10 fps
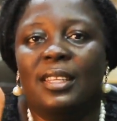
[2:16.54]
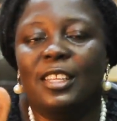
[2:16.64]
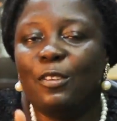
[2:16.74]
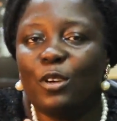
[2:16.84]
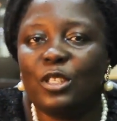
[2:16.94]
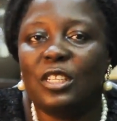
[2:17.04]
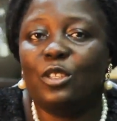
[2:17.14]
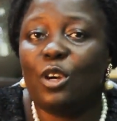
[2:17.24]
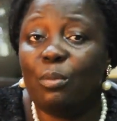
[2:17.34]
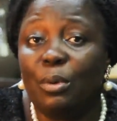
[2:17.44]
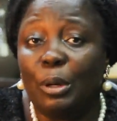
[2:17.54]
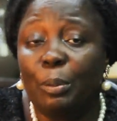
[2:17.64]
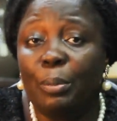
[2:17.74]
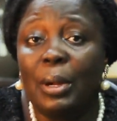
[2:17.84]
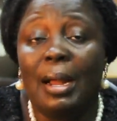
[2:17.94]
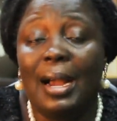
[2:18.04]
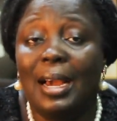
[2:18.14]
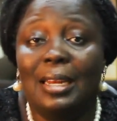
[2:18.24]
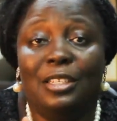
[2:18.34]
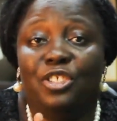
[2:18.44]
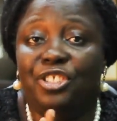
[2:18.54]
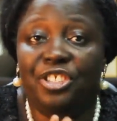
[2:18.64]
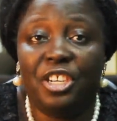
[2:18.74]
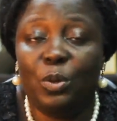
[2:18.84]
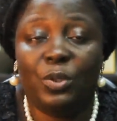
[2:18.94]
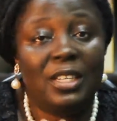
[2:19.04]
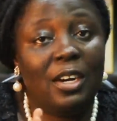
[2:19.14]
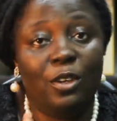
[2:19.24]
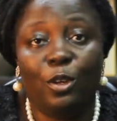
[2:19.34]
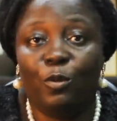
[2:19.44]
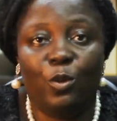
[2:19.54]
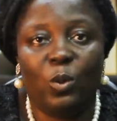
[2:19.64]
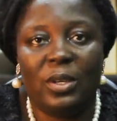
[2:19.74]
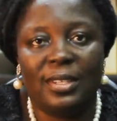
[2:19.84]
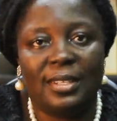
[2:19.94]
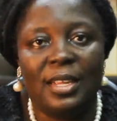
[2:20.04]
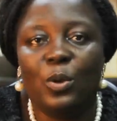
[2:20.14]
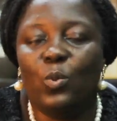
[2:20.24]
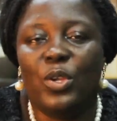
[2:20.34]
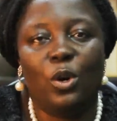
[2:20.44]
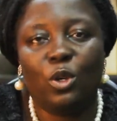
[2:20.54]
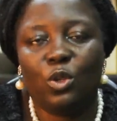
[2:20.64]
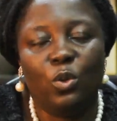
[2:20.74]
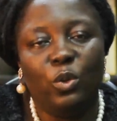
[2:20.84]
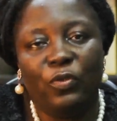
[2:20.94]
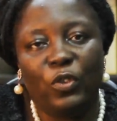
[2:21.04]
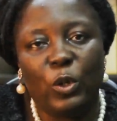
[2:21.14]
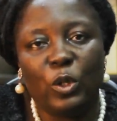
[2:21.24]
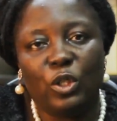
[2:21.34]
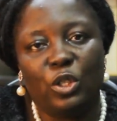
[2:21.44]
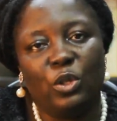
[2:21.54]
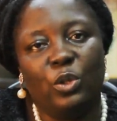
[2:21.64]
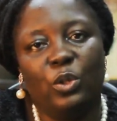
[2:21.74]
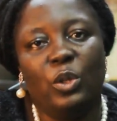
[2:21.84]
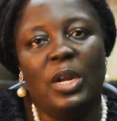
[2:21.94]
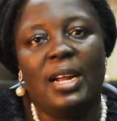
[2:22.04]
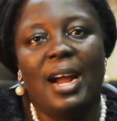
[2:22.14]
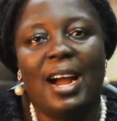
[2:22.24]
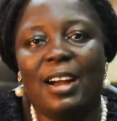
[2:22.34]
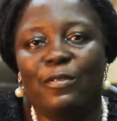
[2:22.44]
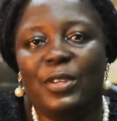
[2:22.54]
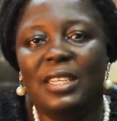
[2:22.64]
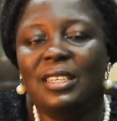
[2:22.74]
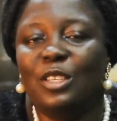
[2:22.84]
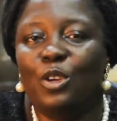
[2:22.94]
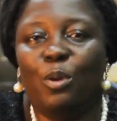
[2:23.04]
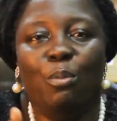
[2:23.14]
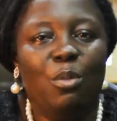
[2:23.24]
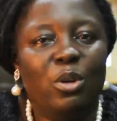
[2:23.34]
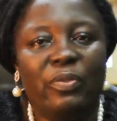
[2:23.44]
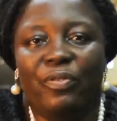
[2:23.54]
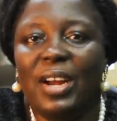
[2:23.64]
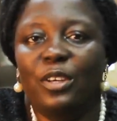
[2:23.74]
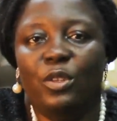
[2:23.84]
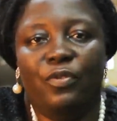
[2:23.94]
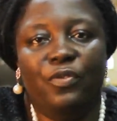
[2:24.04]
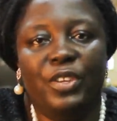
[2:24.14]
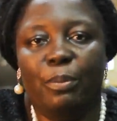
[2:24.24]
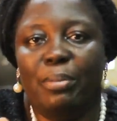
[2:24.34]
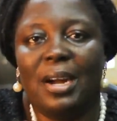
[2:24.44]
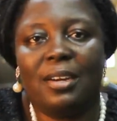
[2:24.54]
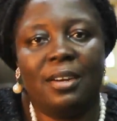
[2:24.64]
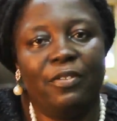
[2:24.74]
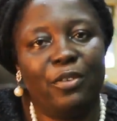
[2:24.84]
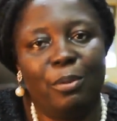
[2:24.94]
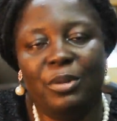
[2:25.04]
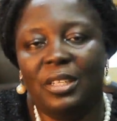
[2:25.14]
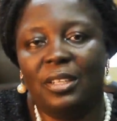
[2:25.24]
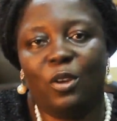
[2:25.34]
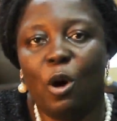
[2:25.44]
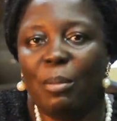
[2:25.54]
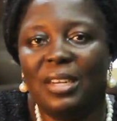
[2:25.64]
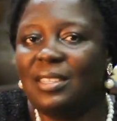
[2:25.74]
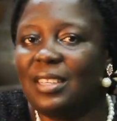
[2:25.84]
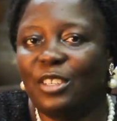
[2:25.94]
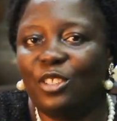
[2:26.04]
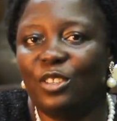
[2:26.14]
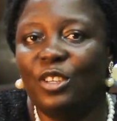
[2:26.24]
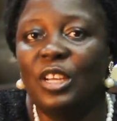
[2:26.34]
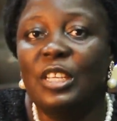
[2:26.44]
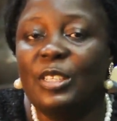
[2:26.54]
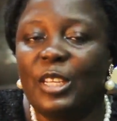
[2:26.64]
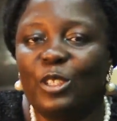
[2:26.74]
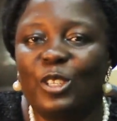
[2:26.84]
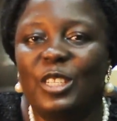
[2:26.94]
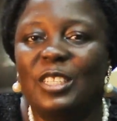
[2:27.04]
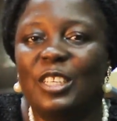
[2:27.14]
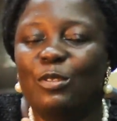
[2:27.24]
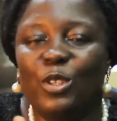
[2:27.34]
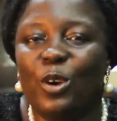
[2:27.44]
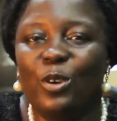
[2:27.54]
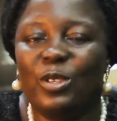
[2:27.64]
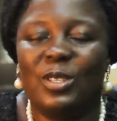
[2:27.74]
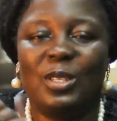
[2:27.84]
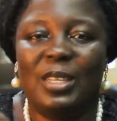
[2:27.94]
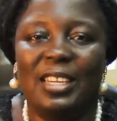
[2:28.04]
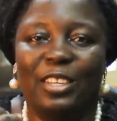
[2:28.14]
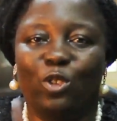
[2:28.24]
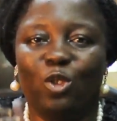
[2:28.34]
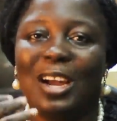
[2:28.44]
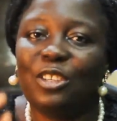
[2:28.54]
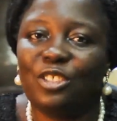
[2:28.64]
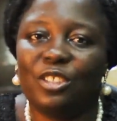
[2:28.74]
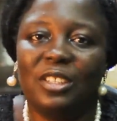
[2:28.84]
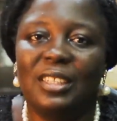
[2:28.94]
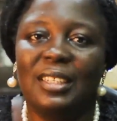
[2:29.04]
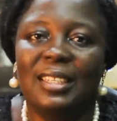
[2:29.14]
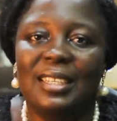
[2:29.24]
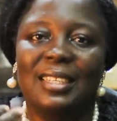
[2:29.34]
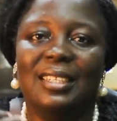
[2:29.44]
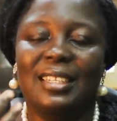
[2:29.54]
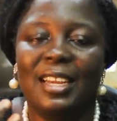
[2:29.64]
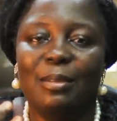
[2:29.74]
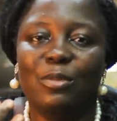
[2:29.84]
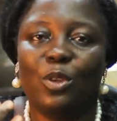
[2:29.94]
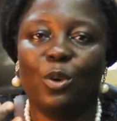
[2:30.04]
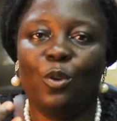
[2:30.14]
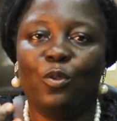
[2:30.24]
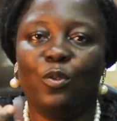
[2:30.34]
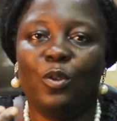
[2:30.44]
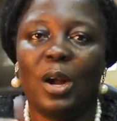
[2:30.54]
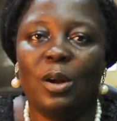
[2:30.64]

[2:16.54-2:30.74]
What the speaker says: give us a thumb up and share with our loved ones. We also look forward to having your most valued feedback from the comment section. It gives us a traction in terms of